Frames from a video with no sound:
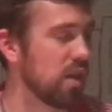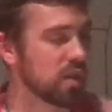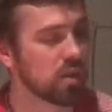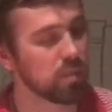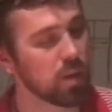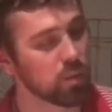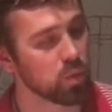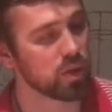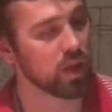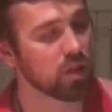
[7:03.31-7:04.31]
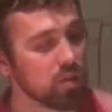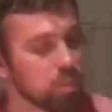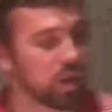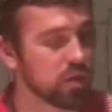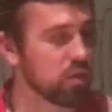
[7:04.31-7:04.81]
Sometimes we say good
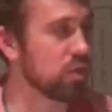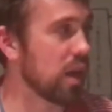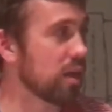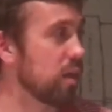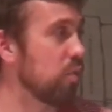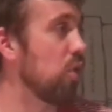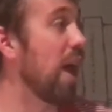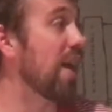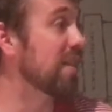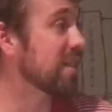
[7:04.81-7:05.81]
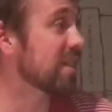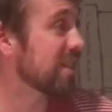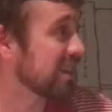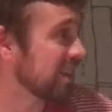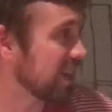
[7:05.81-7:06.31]
place to take some rest,
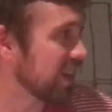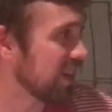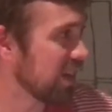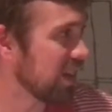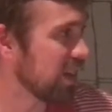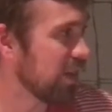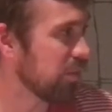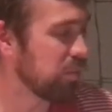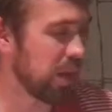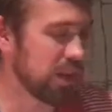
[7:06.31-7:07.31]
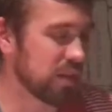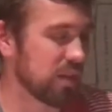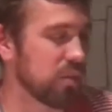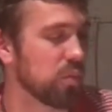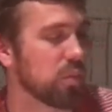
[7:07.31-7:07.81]
but
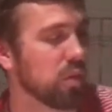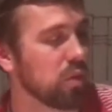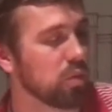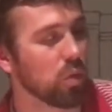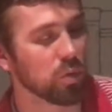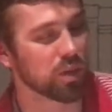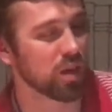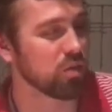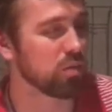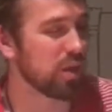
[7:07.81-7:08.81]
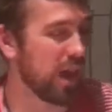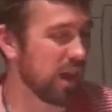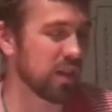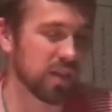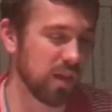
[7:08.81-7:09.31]
we don't say to
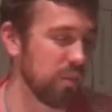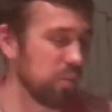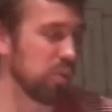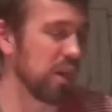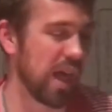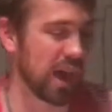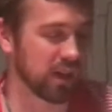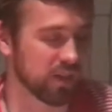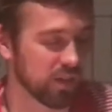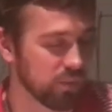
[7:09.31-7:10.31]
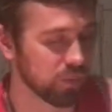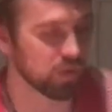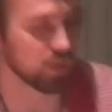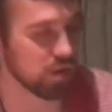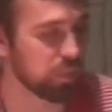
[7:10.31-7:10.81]
take some relax.
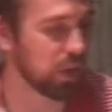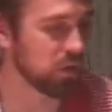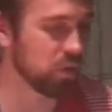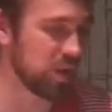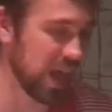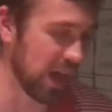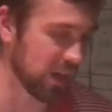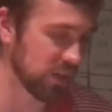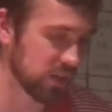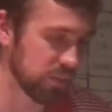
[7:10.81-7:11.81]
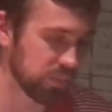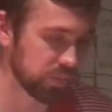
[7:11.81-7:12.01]
Good place to relax.